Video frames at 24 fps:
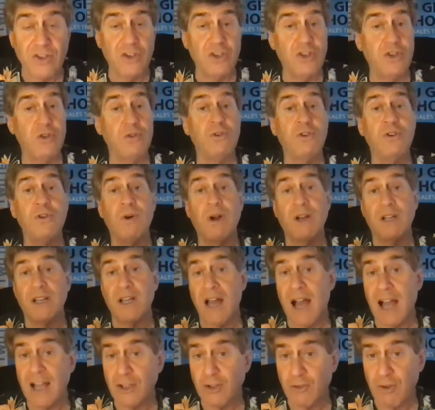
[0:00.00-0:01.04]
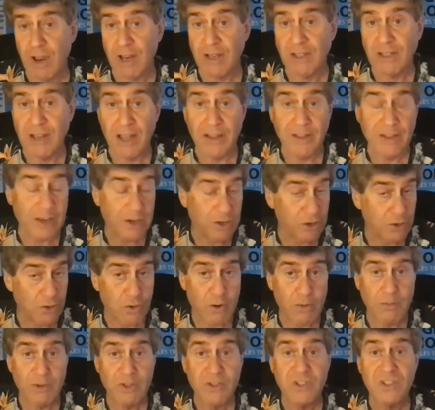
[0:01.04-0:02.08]
You do a contract on that, a
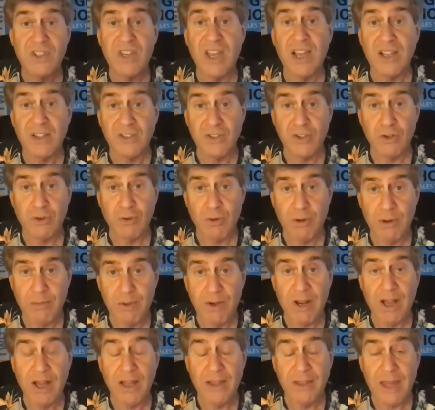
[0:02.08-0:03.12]
normal sales agreement on